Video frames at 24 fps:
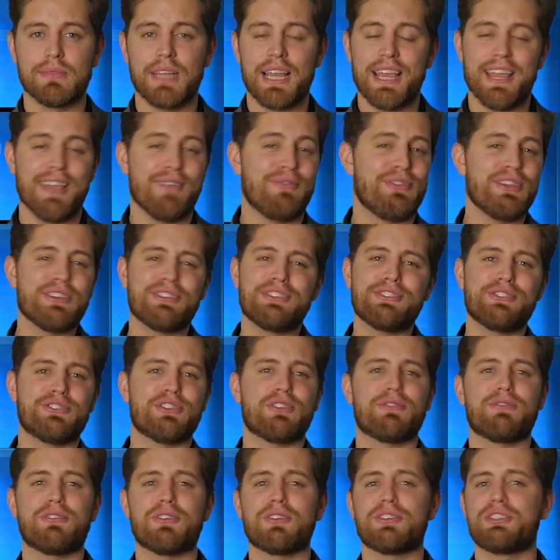If this is your
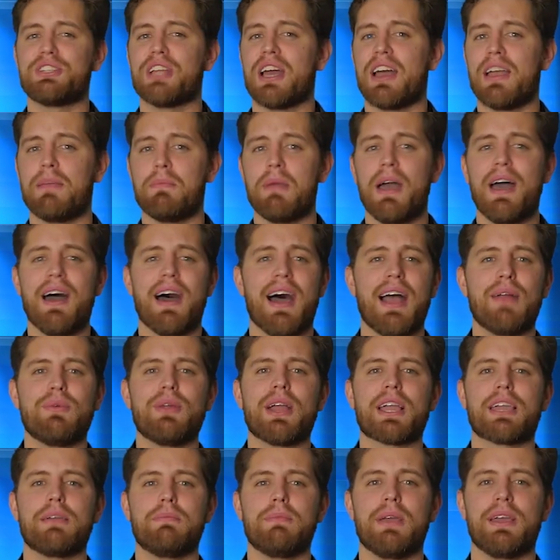first time, I
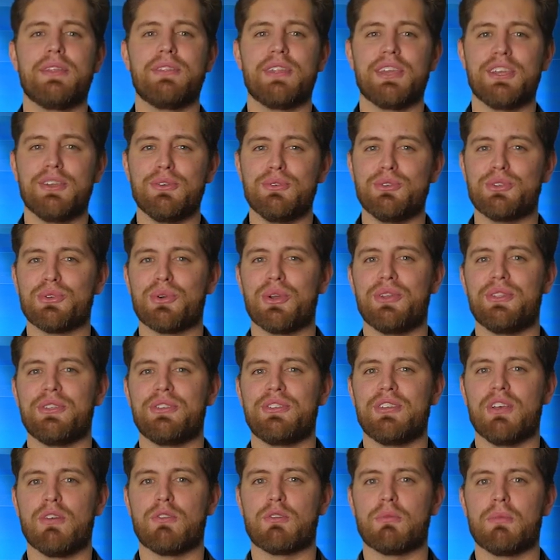recommend that you join the
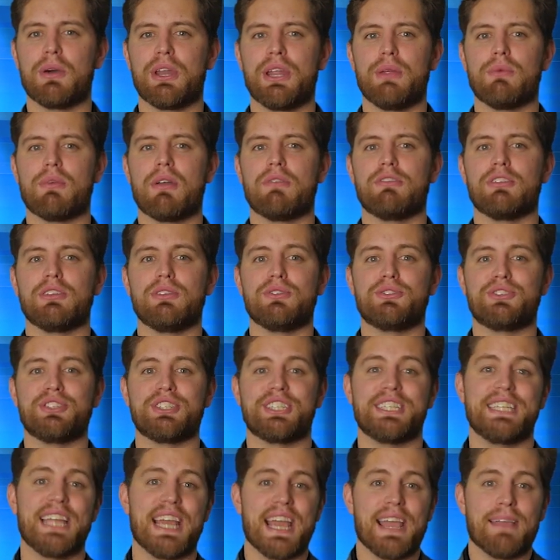Silver Money Revolution
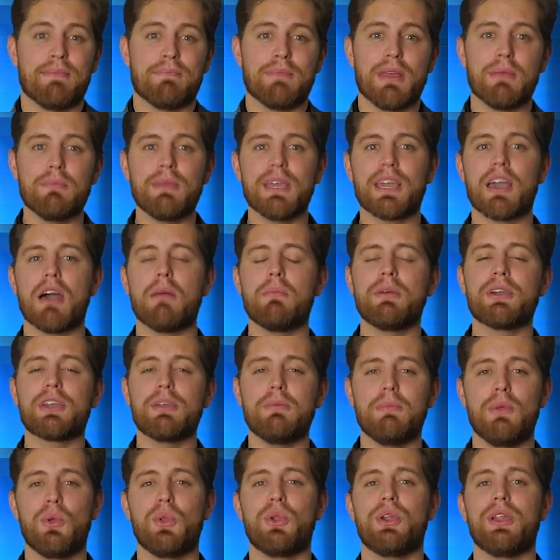today and become a
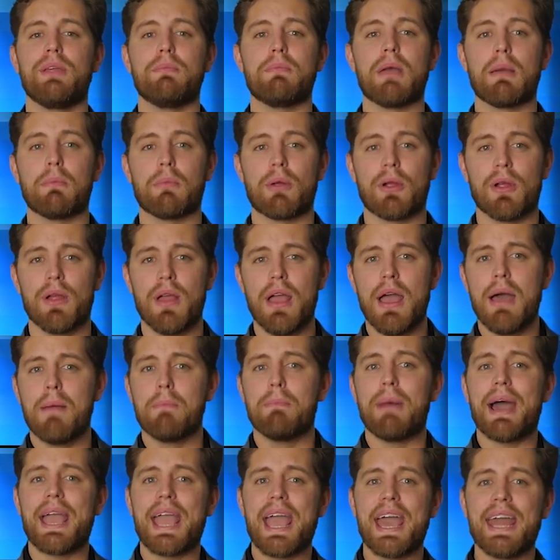community member
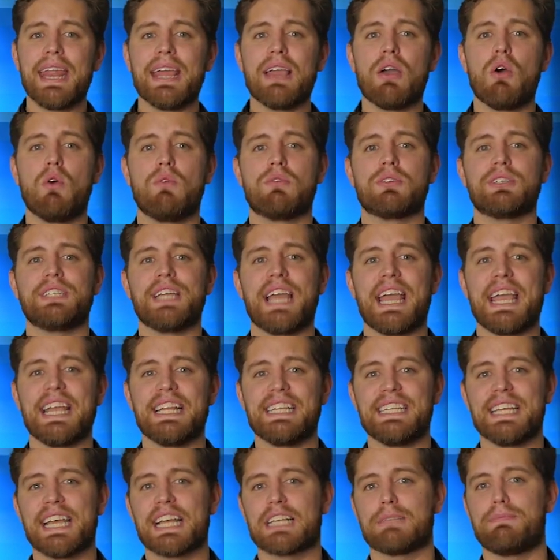by heading over to
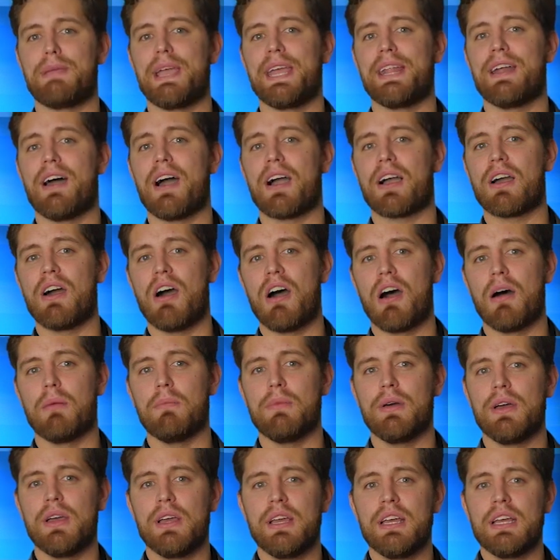agxpay.com
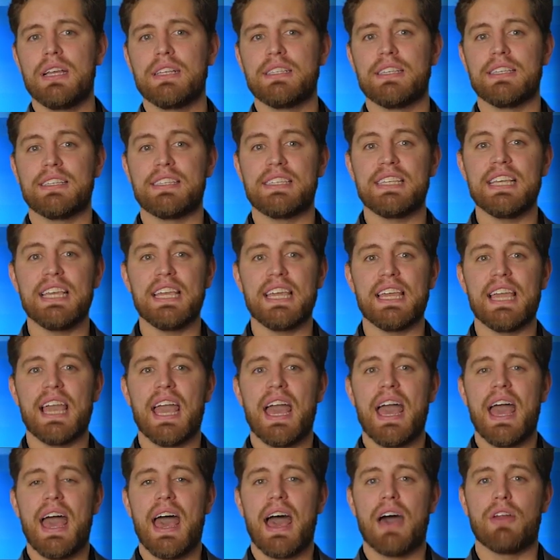to see
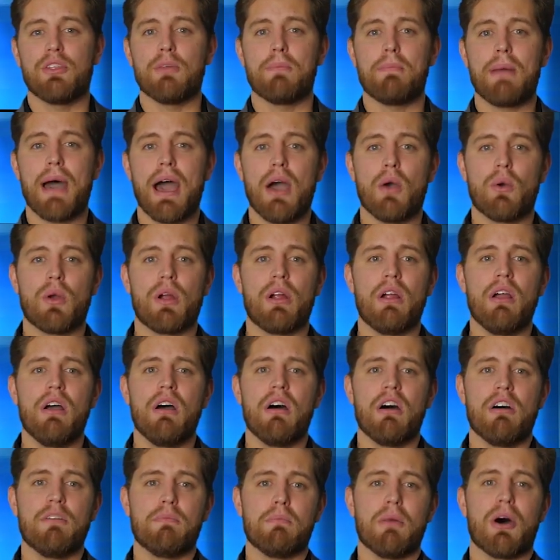how the power
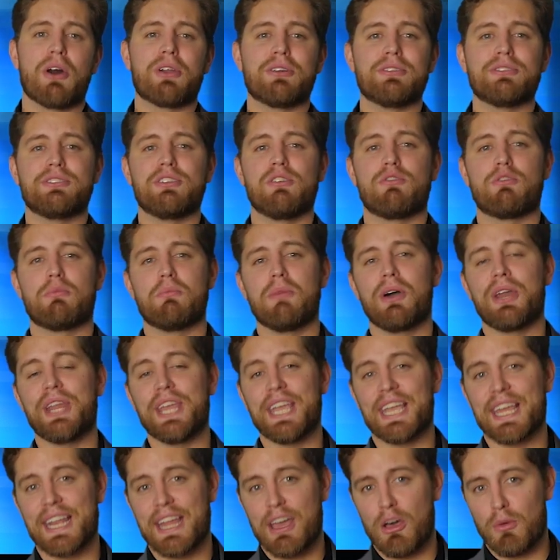of modern silver money
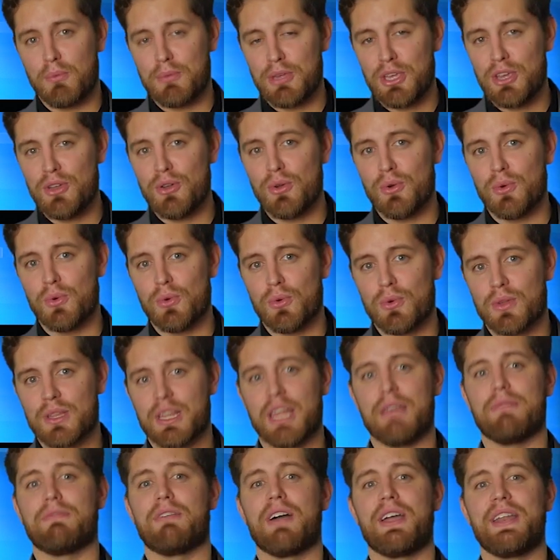can help you
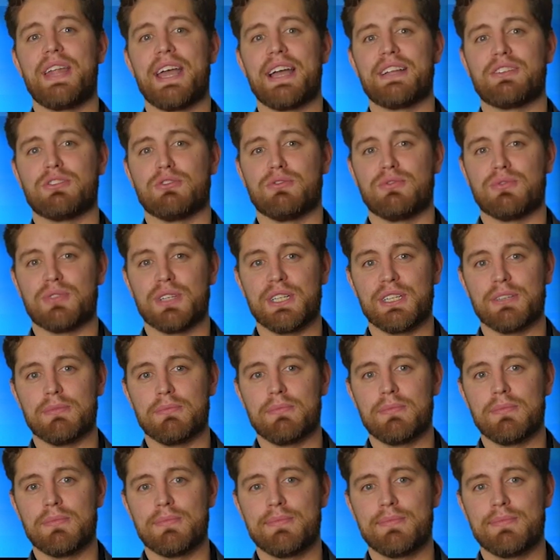claim financial freedom.